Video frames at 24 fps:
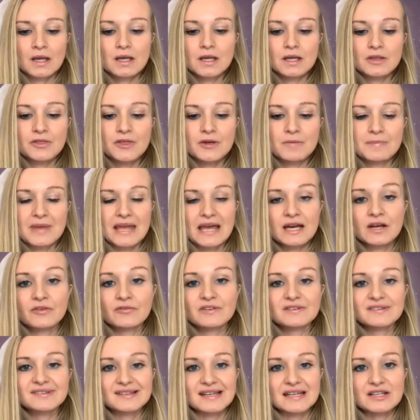the
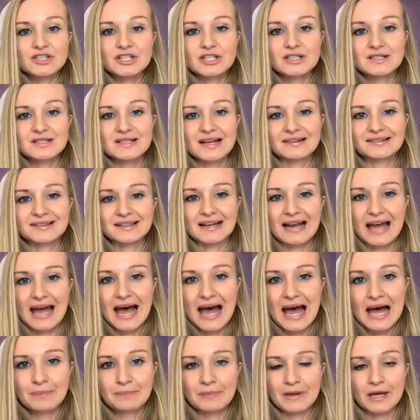manifestation doesn't
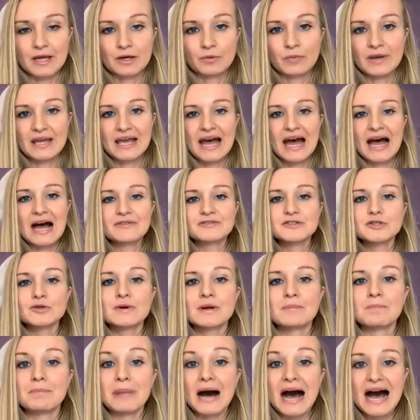happen. We have to
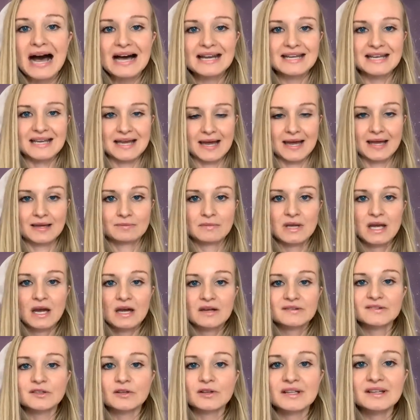embody it.
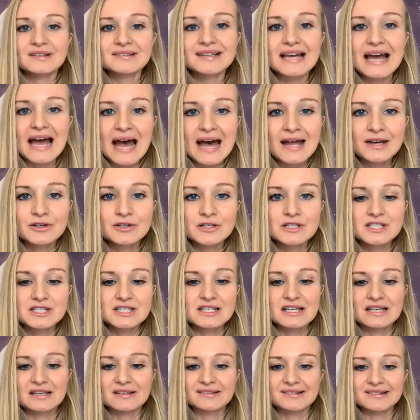So this
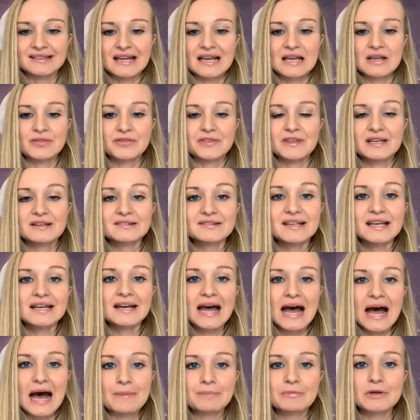energy is saying things can
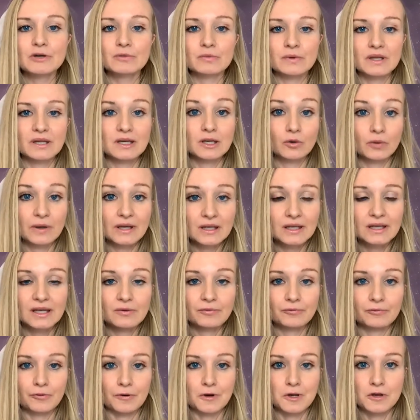happen really quickly
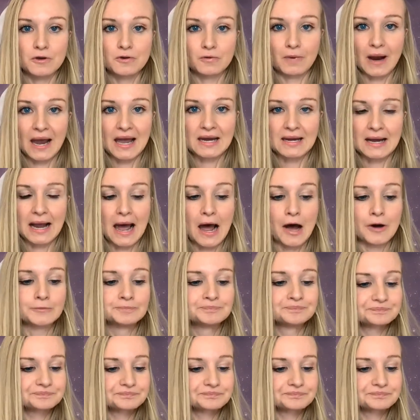for you right now.